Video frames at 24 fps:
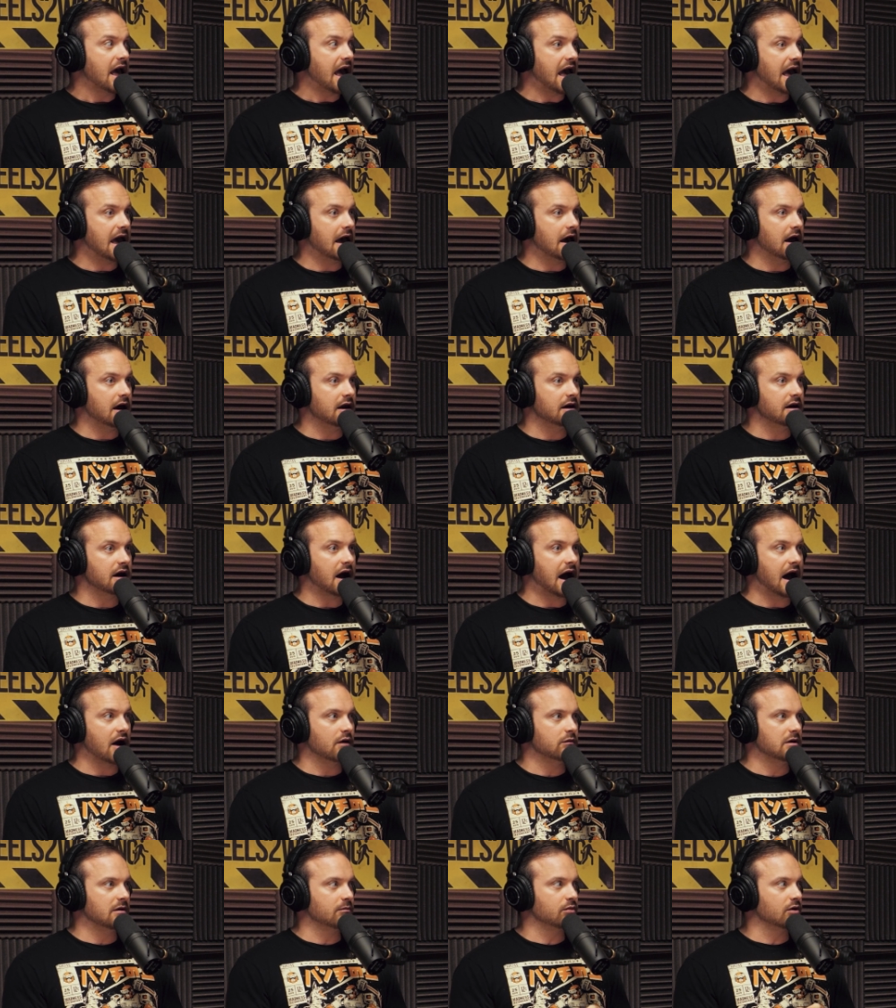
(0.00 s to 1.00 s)
And I
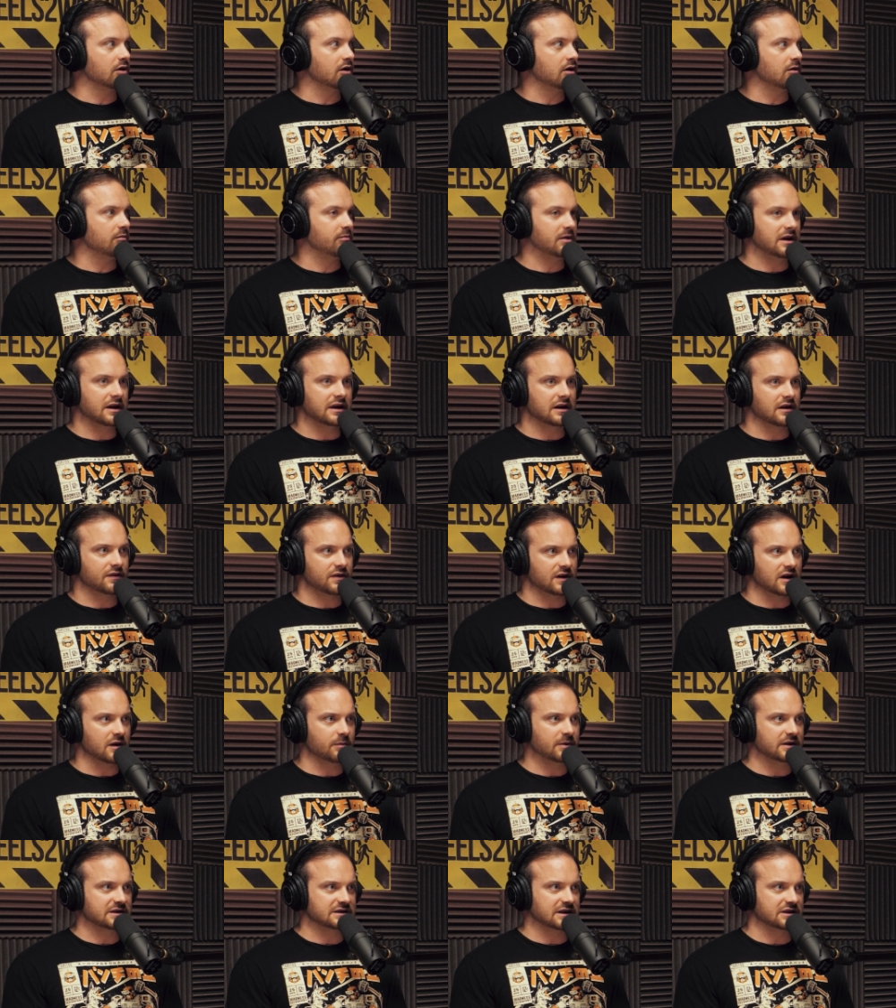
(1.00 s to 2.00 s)
remember being in a
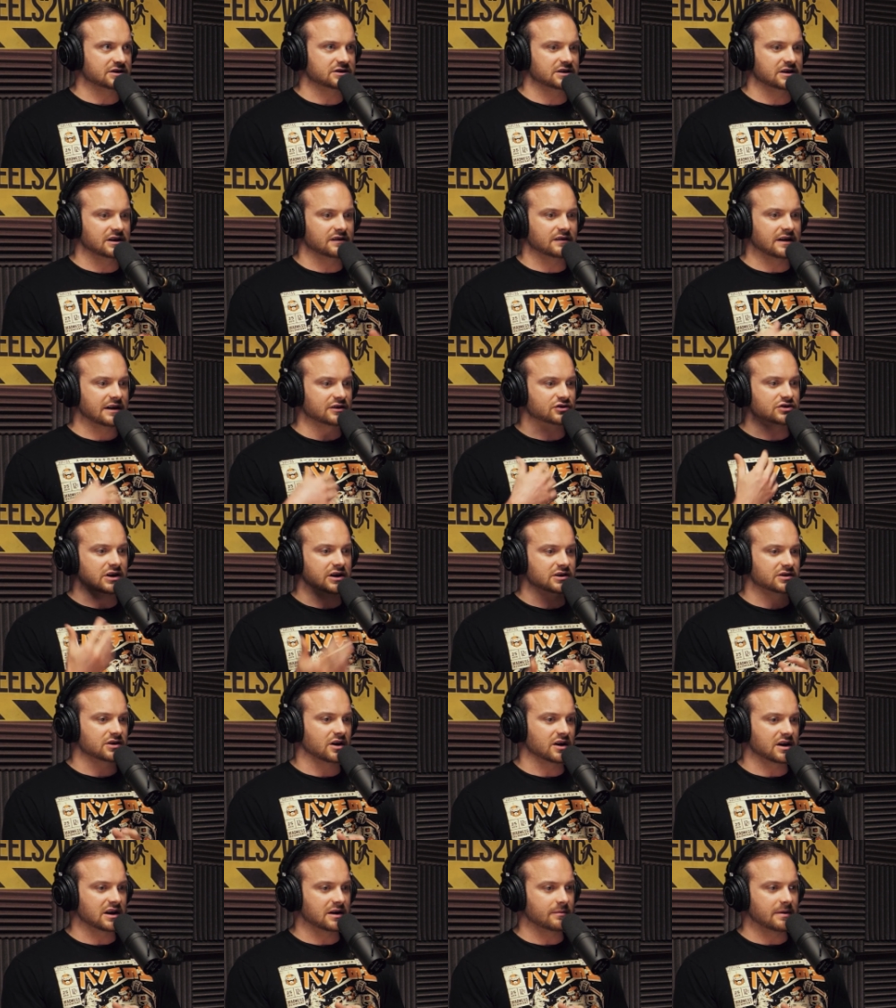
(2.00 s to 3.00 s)
therapy session and like
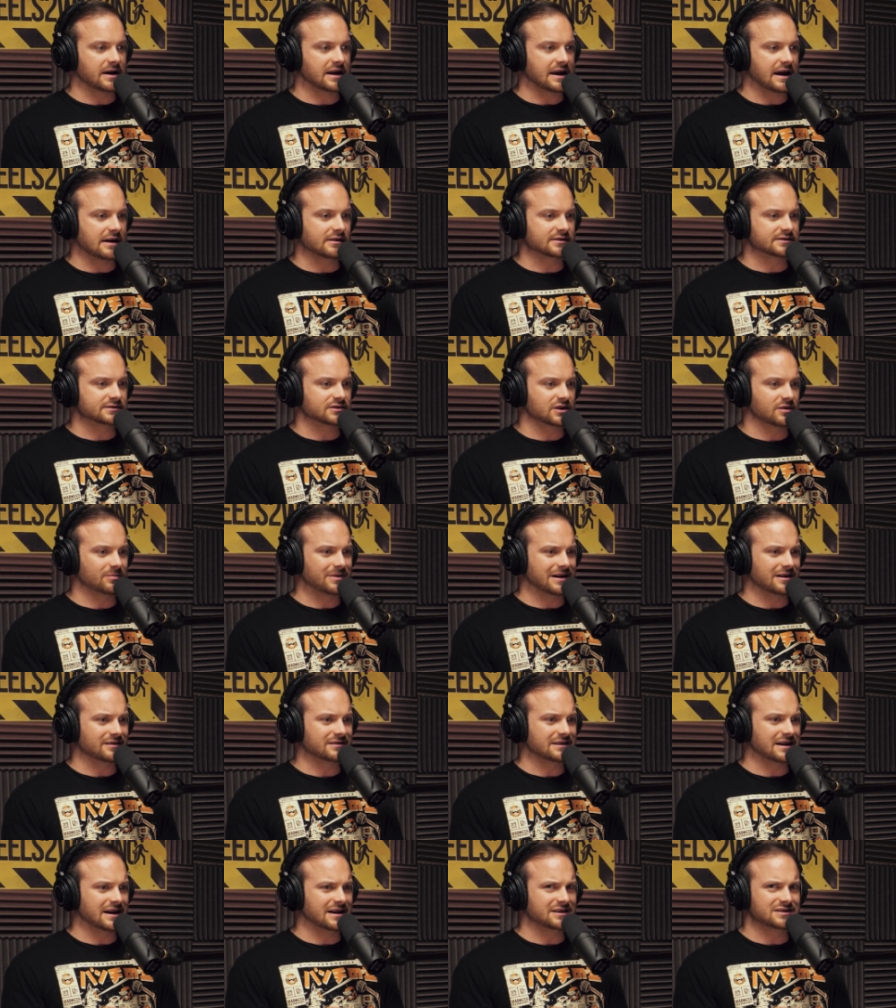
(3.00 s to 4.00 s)
talking to my counselor
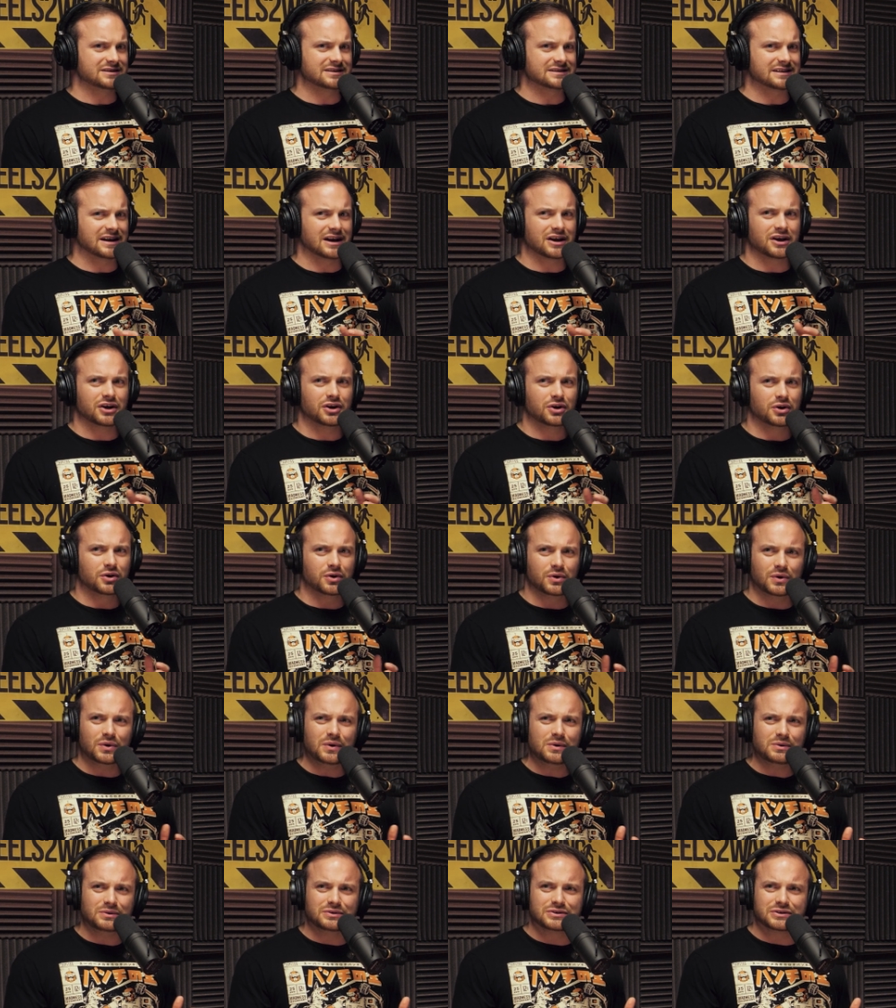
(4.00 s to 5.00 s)
about that. And she's like,
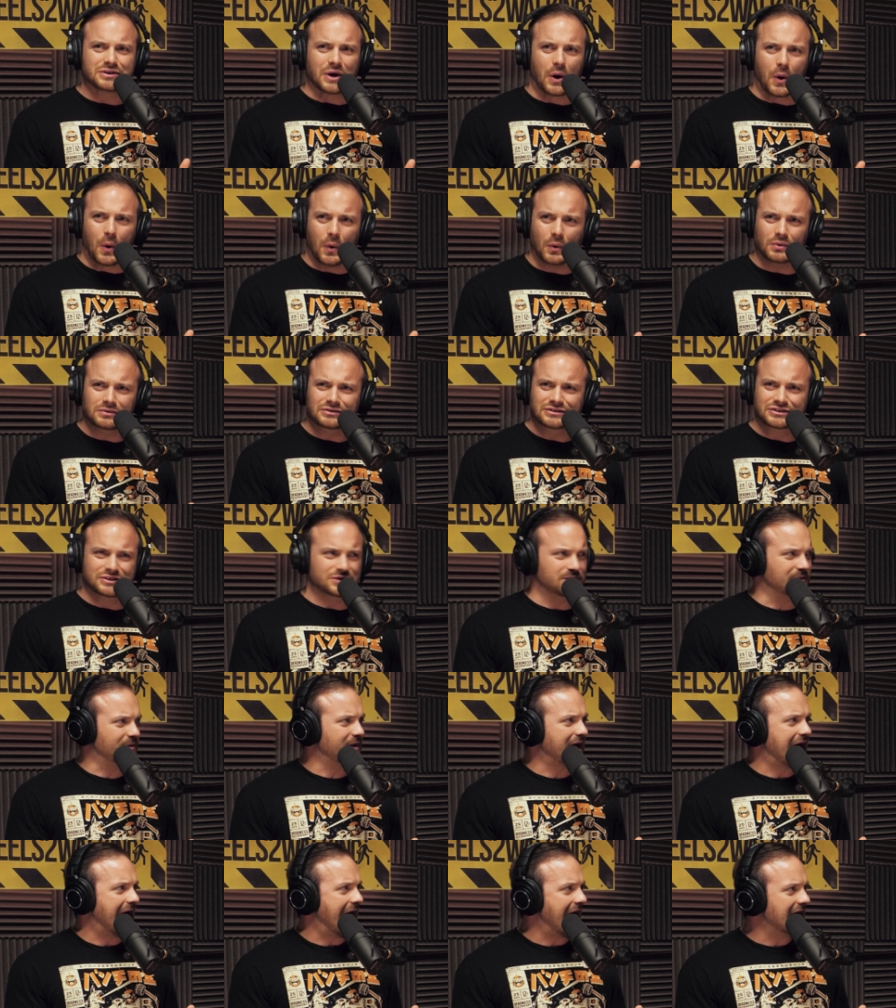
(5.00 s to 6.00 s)
who told you
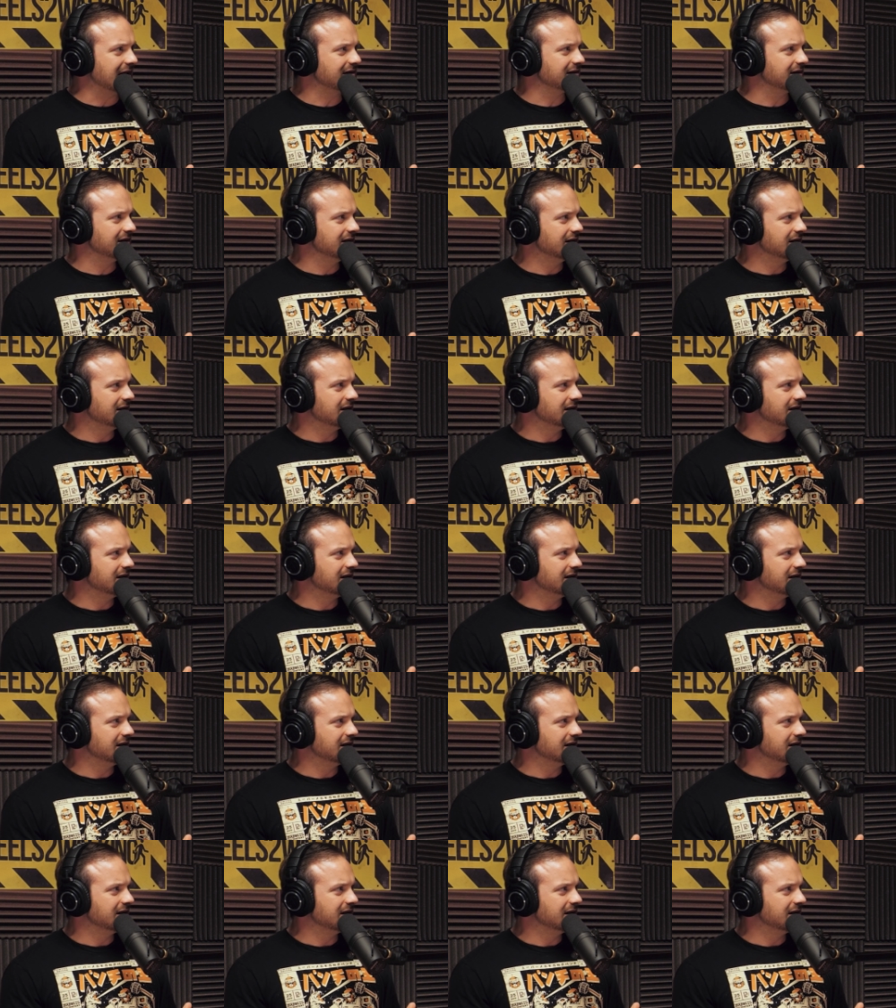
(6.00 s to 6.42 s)
that?